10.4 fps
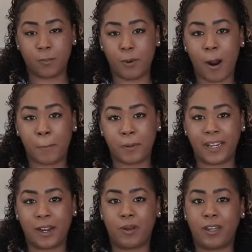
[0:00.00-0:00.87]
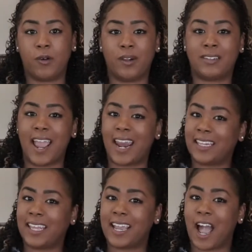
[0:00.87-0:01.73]
property and we notice
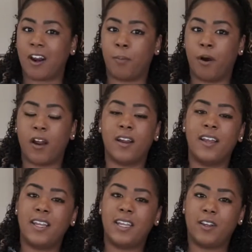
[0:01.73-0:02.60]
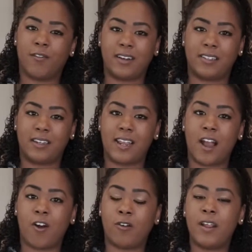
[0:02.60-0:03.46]
anything out of part, he writes it
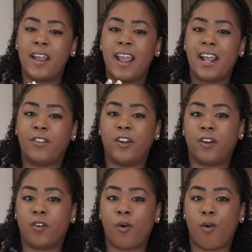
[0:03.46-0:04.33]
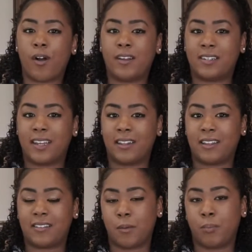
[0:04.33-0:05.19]
down, and their goal is to get
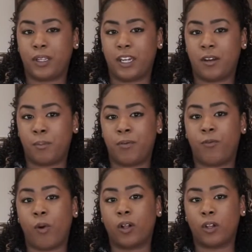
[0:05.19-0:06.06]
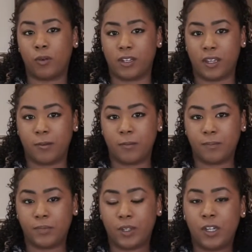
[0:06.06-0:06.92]
this completed before closing.
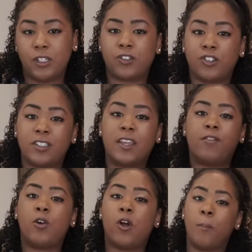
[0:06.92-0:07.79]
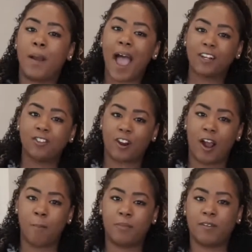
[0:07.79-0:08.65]
So just to give you a little
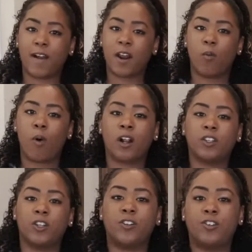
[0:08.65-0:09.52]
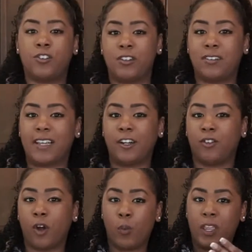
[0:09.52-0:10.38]
backdrop, the final walkthrough is usually
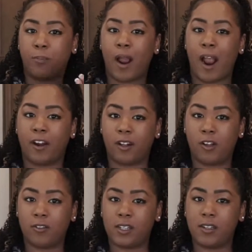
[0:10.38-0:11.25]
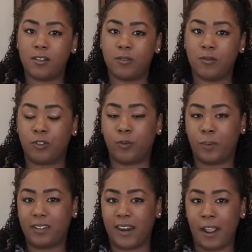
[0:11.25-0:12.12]
scheduled a week prior to closing, which would be
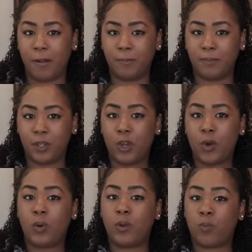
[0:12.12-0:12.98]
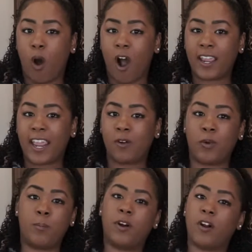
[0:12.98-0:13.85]
today. We walk it, we
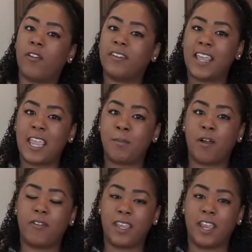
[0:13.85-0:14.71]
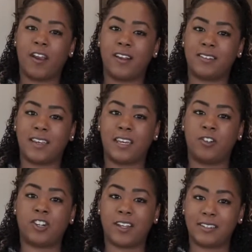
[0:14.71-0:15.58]
put all the tape on the areas that need
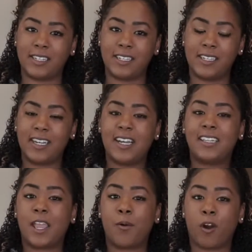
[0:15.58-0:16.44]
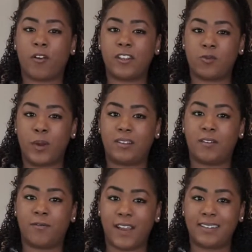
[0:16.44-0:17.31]
adjusting. They work this week to
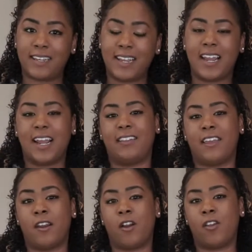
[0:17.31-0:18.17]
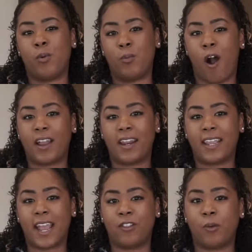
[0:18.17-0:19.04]
fix it, and then we walk it
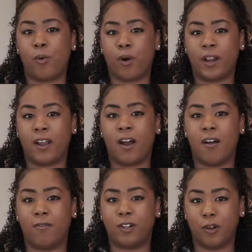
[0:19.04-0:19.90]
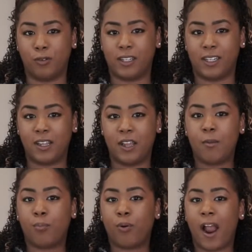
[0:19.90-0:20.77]
again the morning of closing,
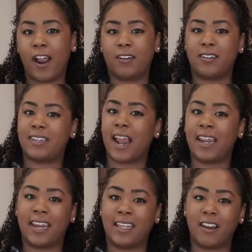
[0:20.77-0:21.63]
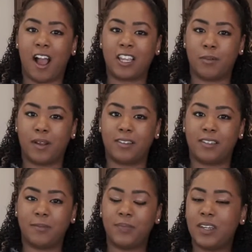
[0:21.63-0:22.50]
prior to signing any
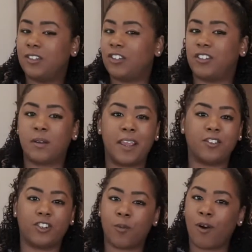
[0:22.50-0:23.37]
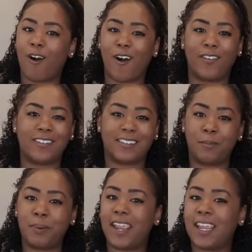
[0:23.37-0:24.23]
documents. Just to make sure we're all on the same
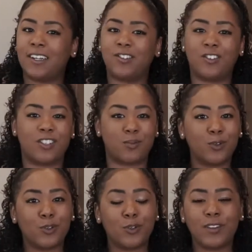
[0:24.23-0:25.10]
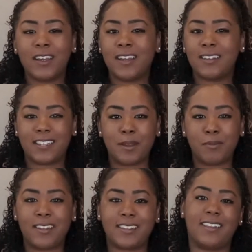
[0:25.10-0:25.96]
page, smooth,
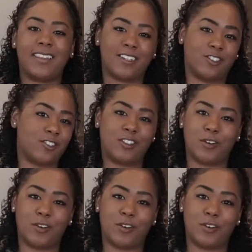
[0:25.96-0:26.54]
seamless, and that's just the